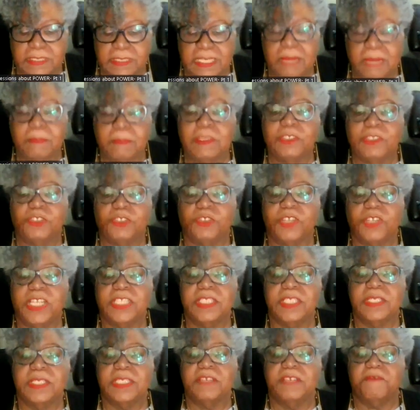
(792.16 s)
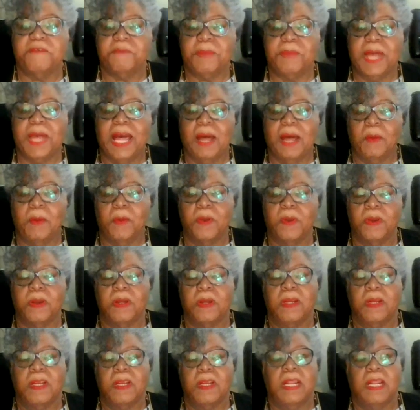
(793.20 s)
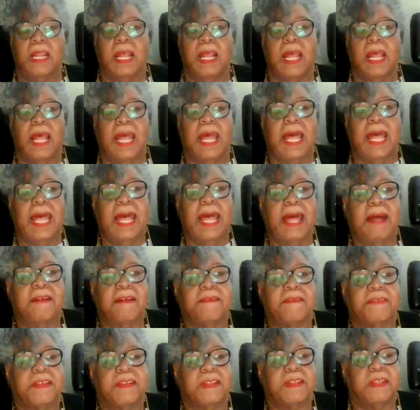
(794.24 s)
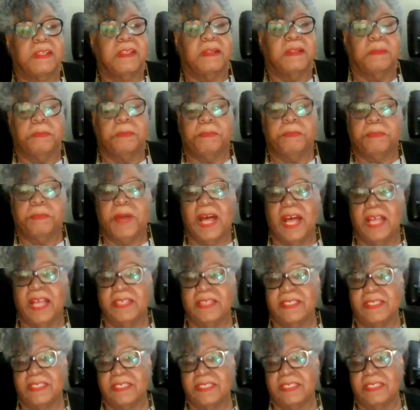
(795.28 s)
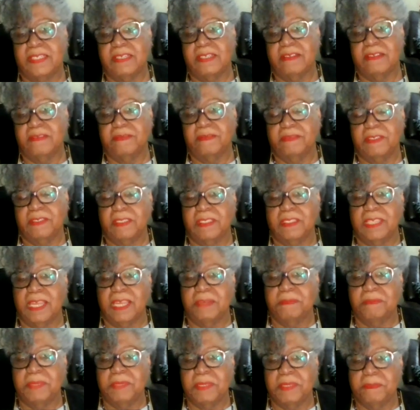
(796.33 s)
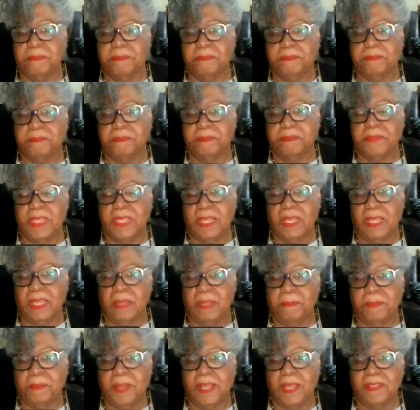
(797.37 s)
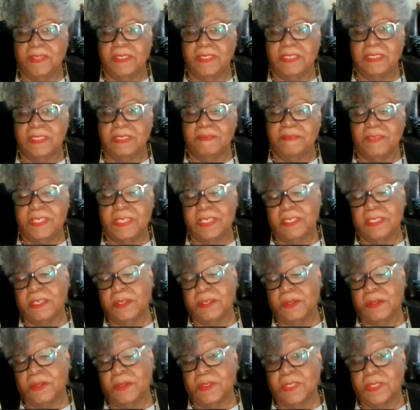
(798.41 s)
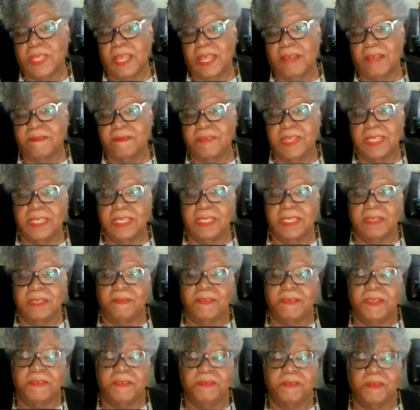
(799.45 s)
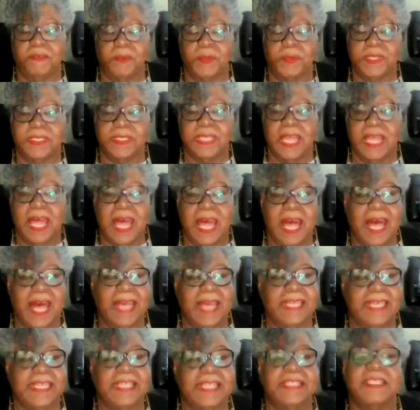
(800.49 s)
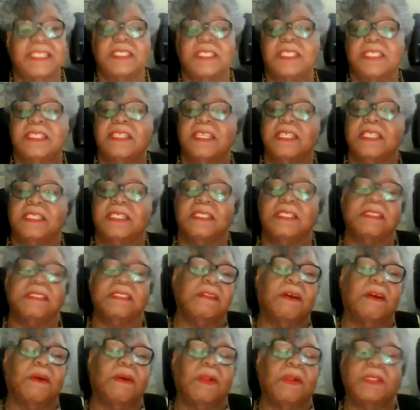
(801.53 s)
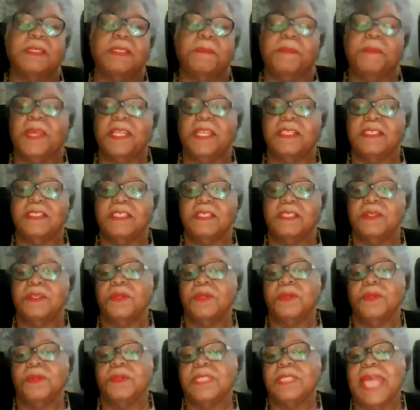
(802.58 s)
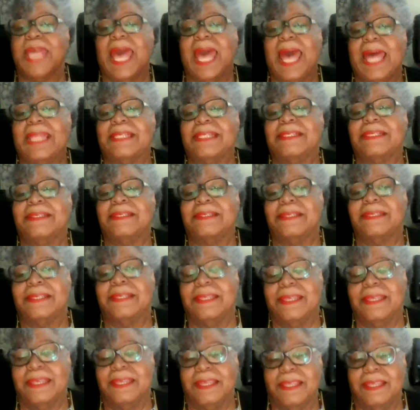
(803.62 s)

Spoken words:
demonstrations of power have positive, can be positive, and it can also have negative influence. I guess it all depends in whose hands